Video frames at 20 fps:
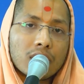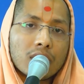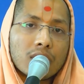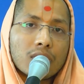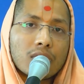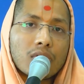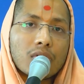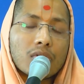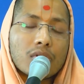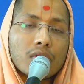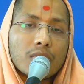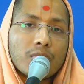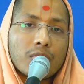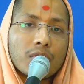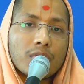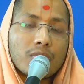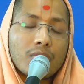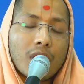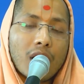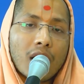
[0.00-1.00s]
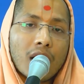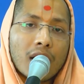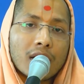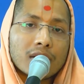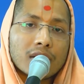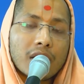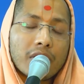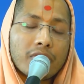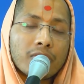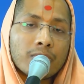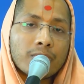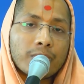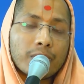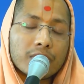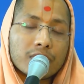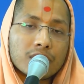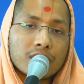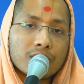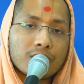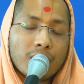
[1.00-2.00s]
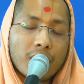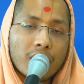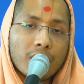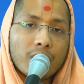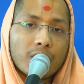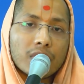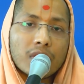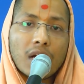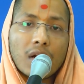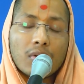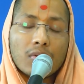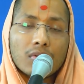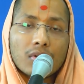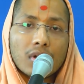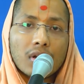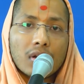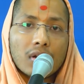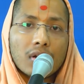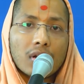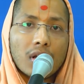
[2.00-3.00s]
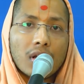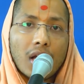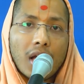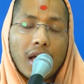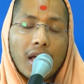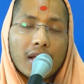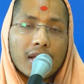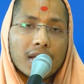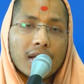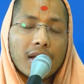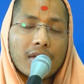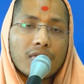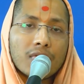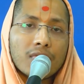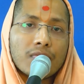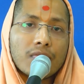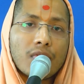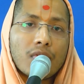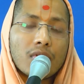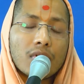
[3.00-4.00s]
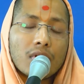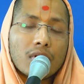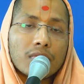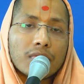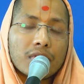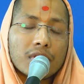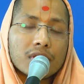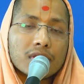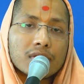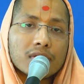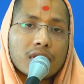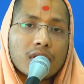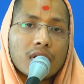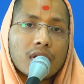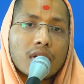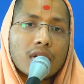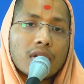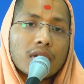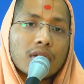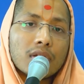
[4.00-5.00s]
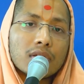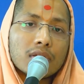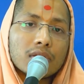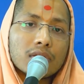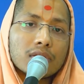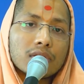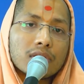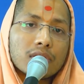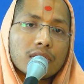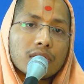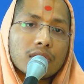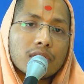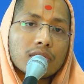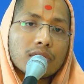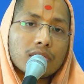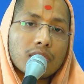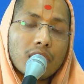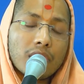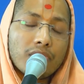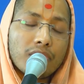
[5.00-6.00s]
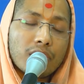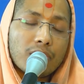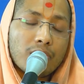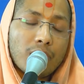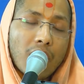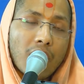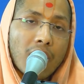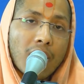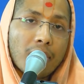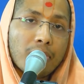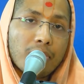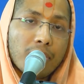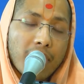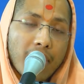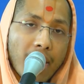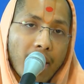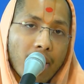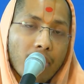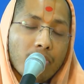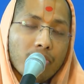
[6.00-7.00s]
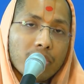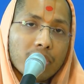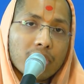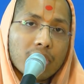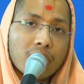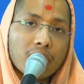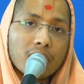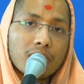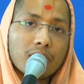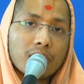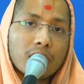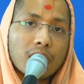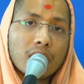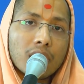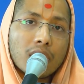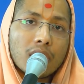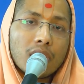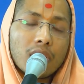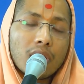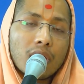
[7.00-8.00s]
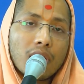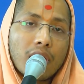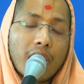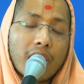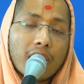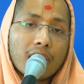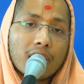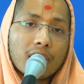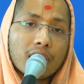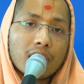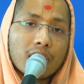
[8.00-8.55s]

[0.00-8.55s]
or even Maharaj gave him punishment without any kind of fault of his even Maharaj behaved with him like